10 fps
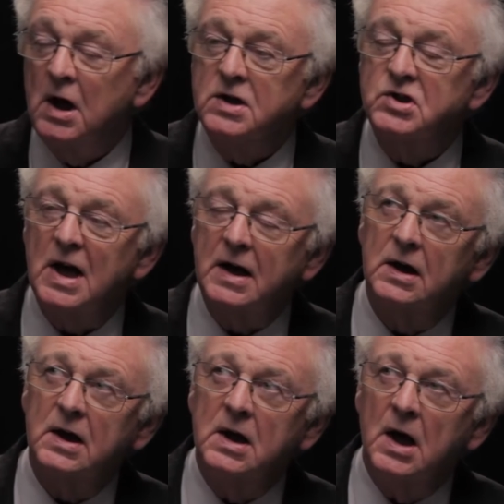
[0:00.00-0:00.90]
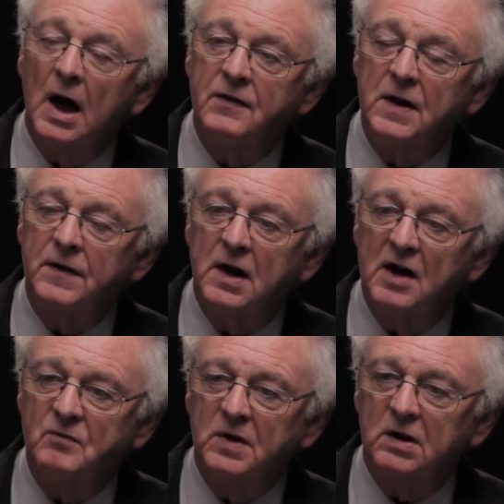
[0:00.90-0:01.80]
Secondly, I think the
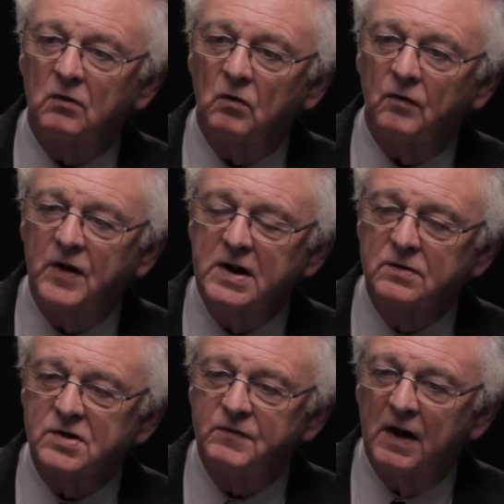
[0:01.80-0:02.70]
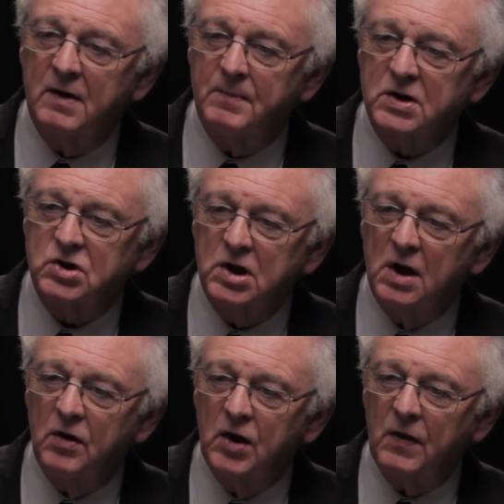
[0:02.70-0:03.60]
government feels very much
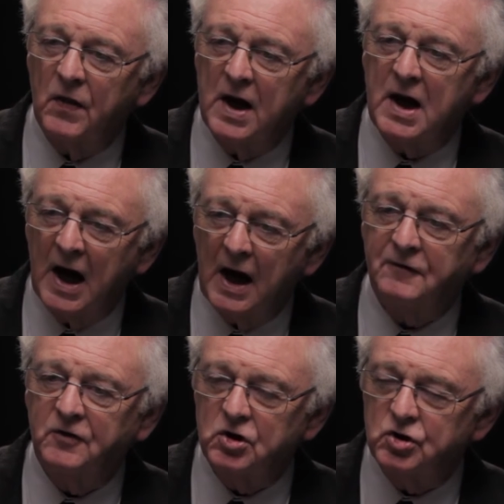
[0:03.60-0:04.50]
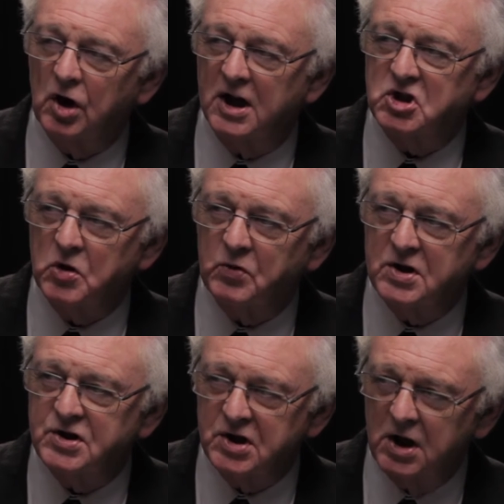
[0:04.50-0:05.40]
that they have to try to
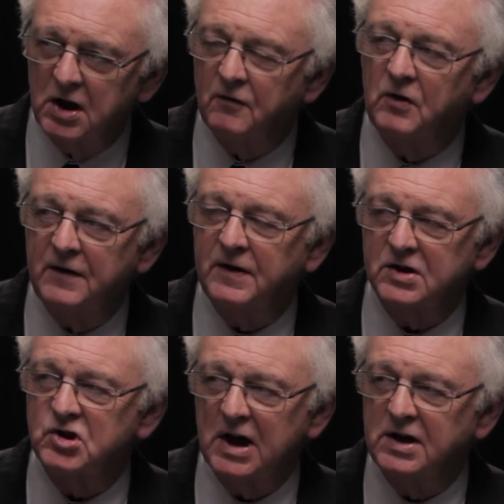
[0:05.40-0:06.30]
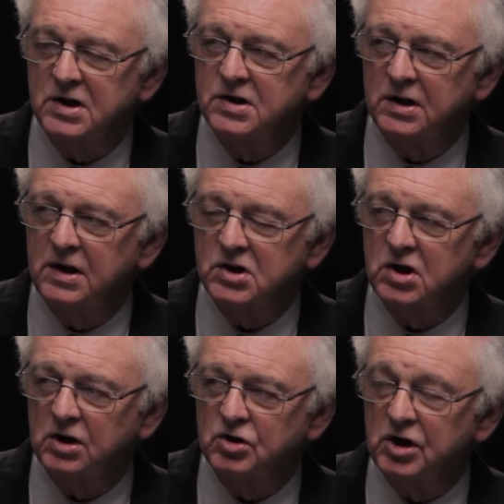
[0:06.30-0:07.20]
preserve living standards in this
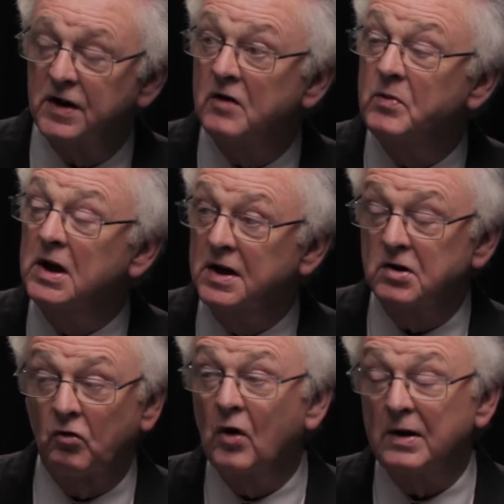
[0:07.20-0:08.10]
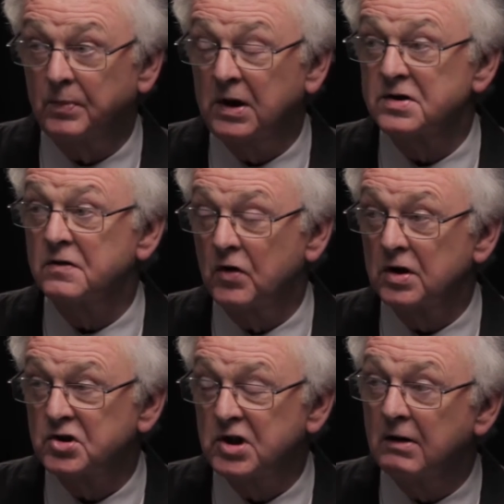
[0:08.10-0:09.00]
country, and they've been under threat because of the
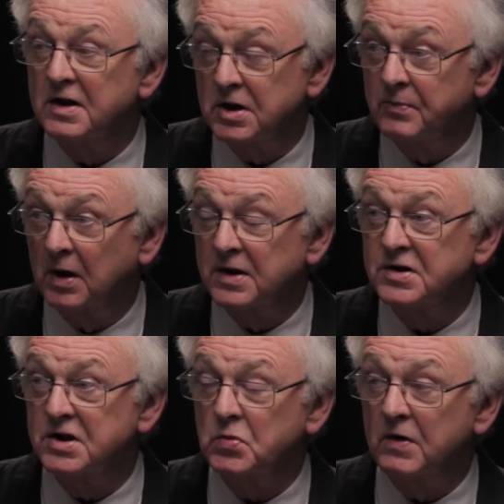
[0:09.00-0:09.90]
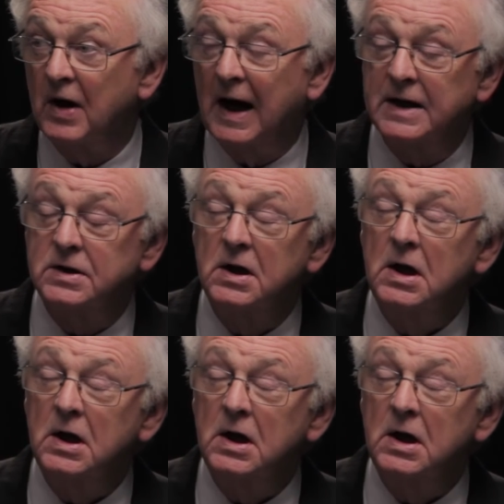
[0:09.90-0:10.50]
austerity policies we've had.